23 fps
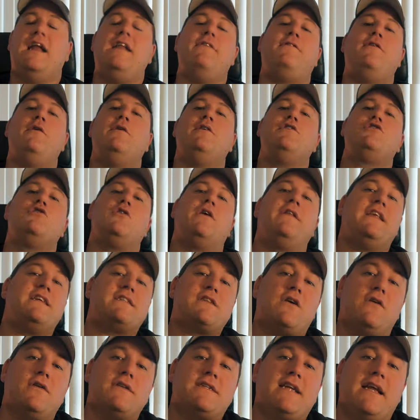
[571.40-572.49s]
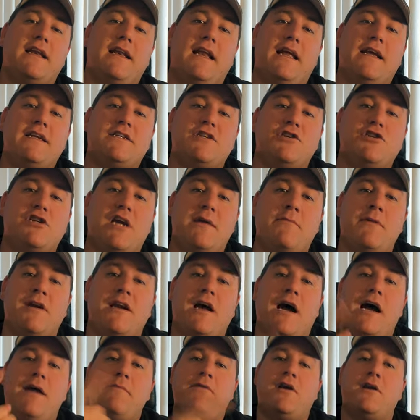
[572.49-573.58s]
And if you enjoyed this content, ladies and gentlemen,
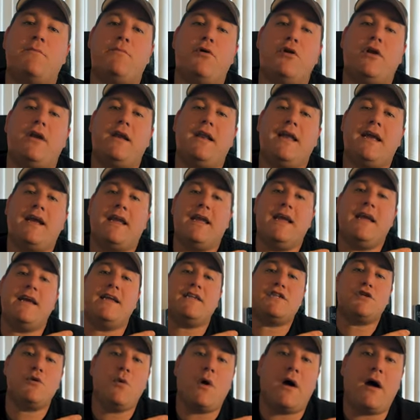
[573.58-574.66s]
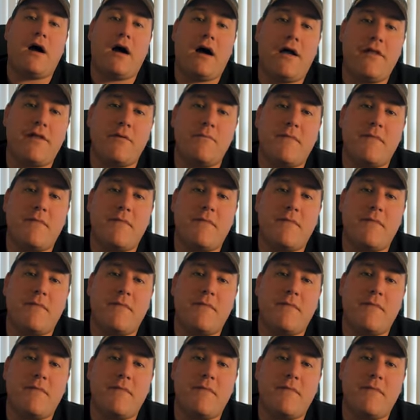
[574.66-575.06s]
I'm gonna put a link here to our other